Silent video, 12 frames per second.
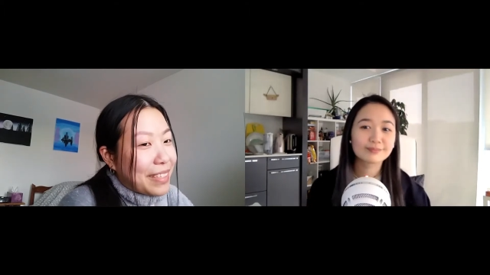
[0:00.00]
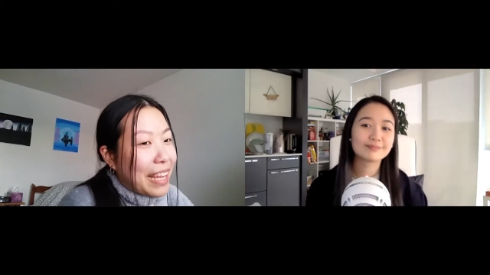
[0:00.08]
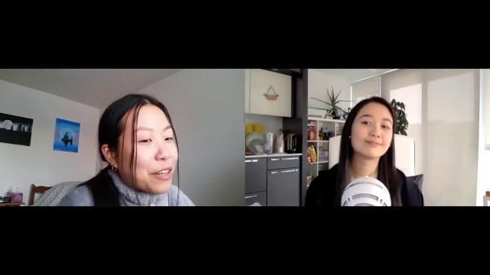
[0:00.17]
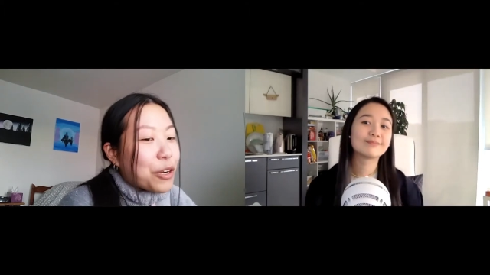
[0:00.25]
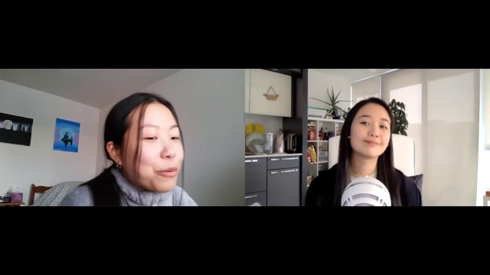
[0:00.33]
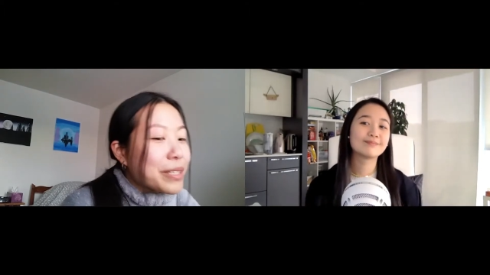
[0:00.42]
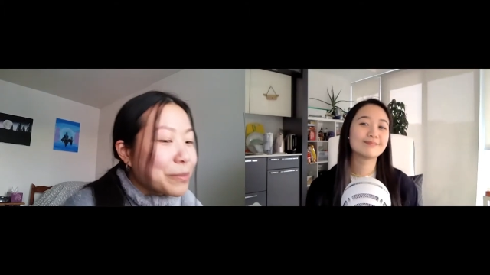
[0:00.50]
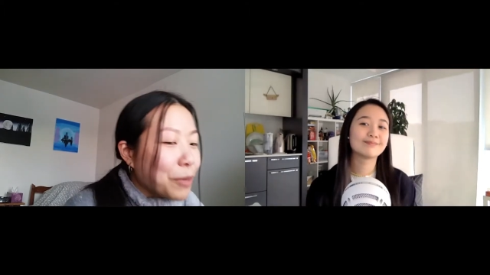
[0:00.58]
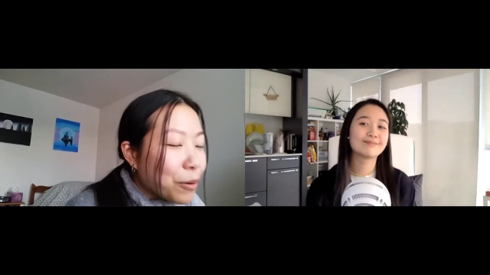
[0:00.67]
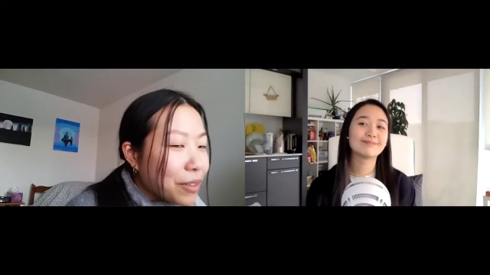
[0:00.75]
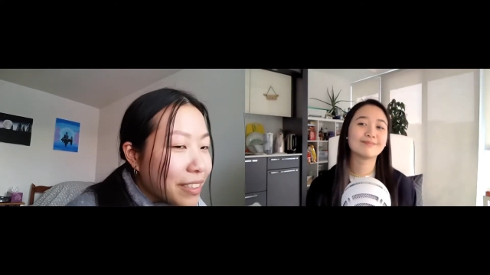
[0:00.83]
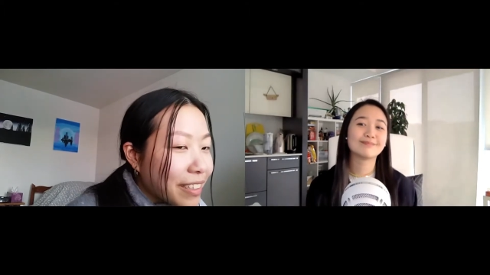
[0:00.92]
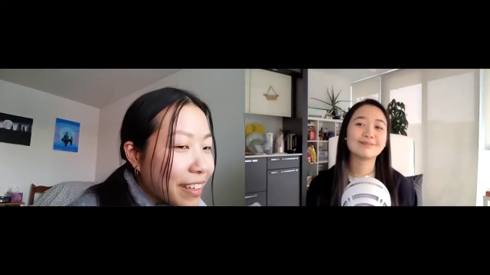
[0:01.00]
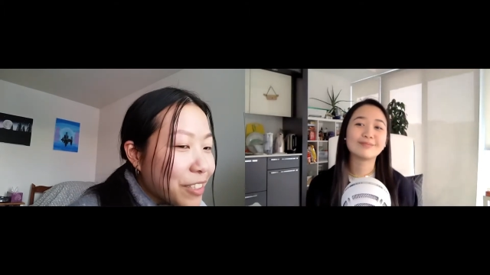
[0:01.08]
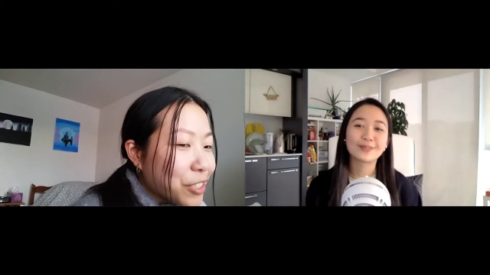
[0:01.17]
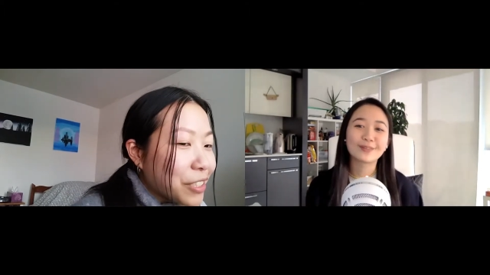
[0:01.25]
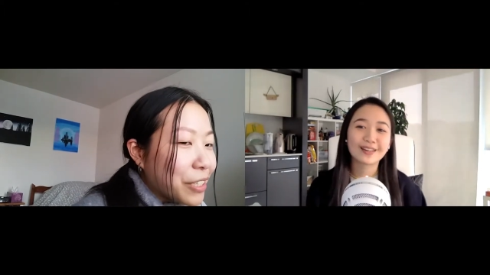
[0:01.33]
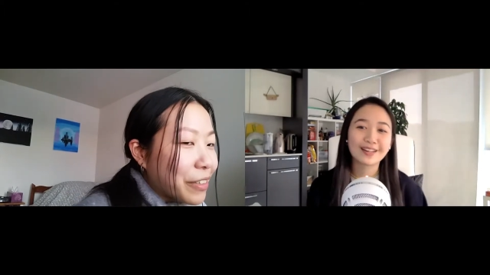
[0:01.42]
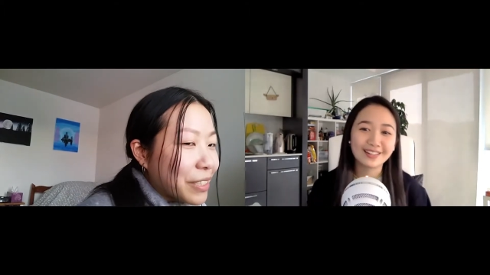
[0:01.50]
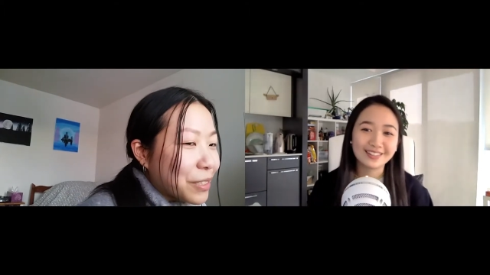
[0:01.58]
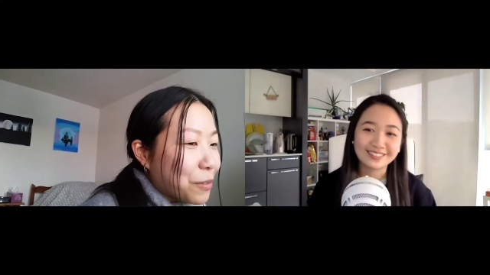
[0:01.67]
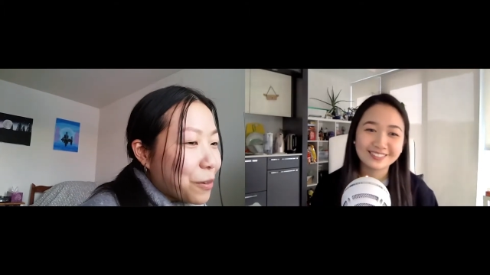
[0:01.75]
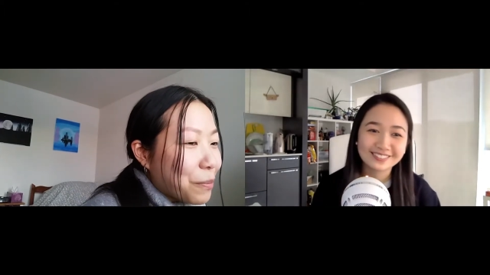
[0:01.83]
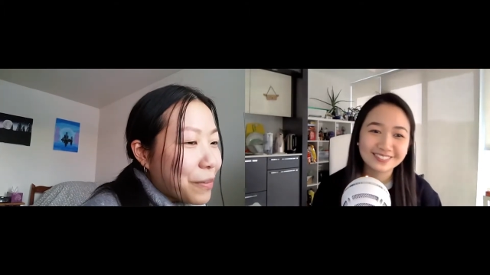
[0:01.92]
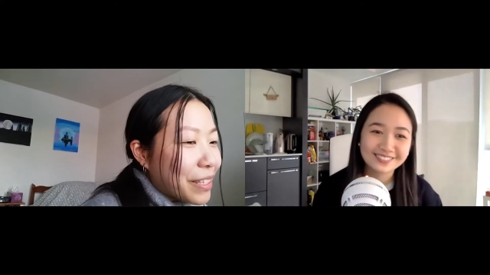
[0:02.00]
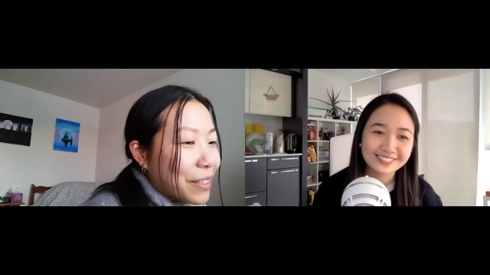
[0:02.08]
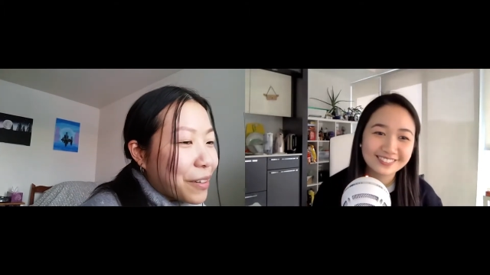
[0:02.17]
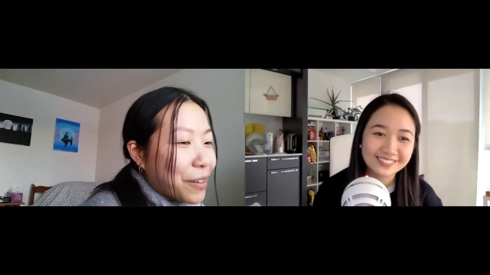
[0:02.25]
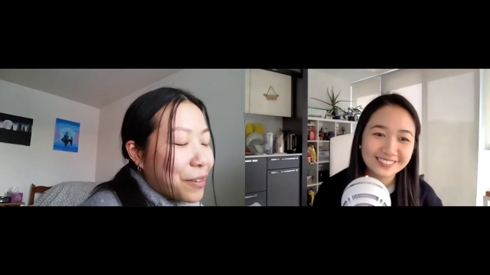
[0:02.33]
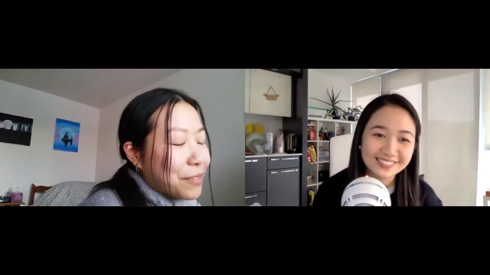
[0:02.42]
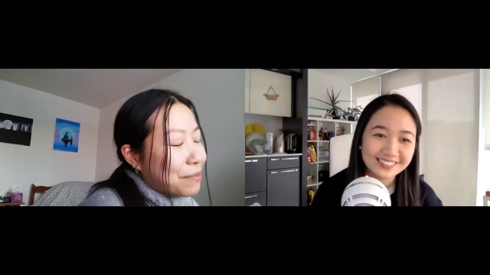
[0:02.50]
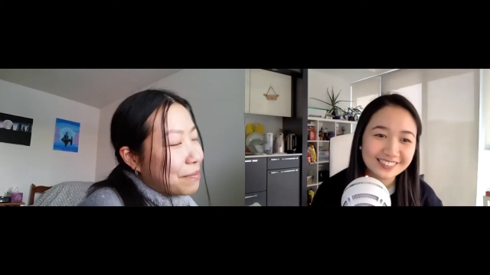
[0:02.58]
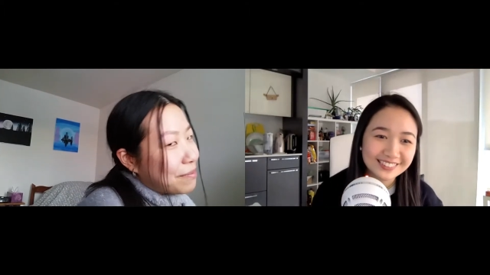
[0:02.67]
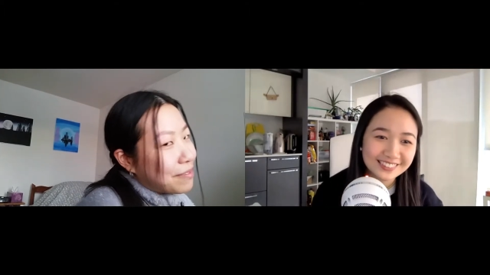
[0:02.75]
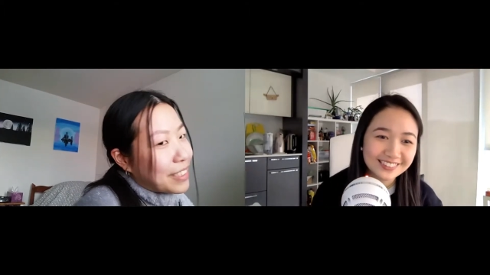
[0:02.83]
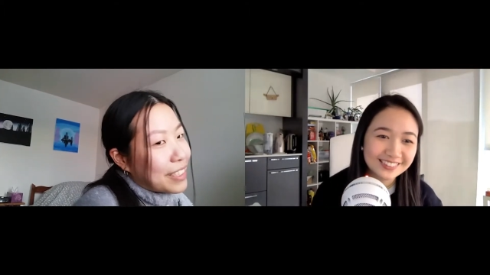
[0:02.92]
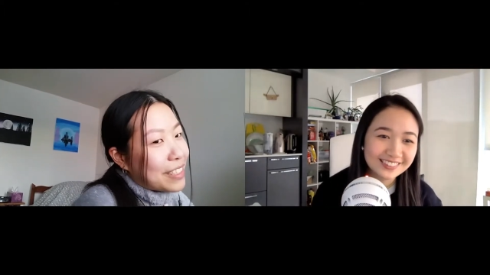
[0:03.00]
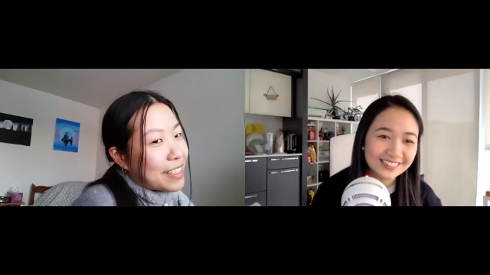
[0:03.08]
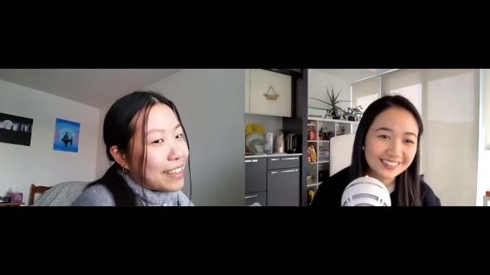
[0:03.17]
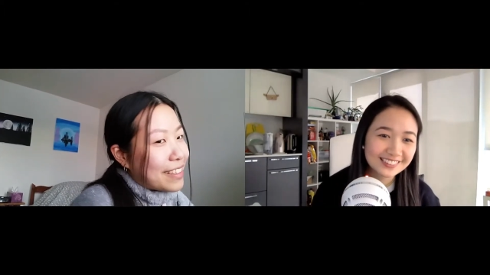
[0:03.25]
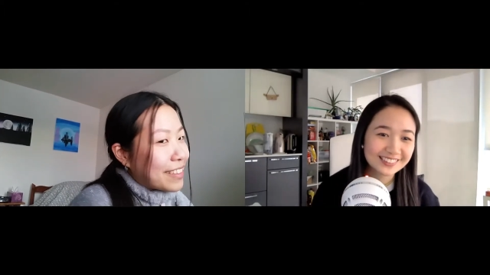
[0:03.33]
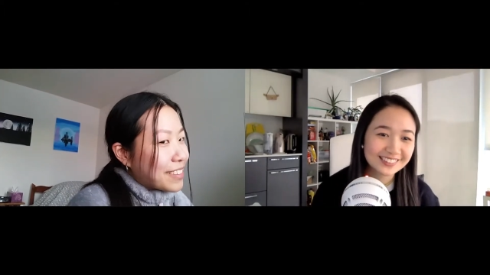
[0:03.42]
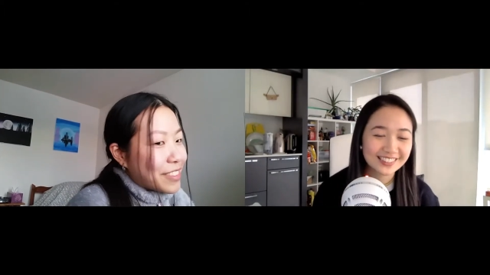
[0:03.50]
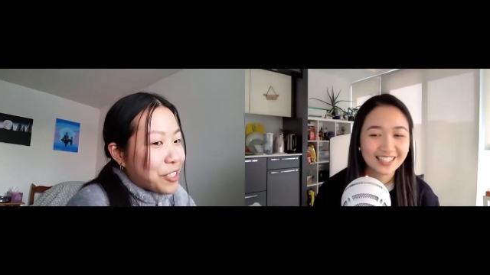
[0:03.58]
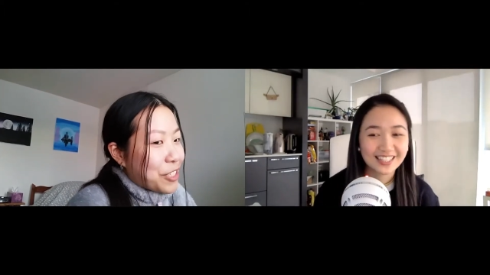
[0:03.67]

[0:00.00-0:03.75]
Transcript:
Speaker 1: I know we both did mm, engineering school, okay. but you know, things can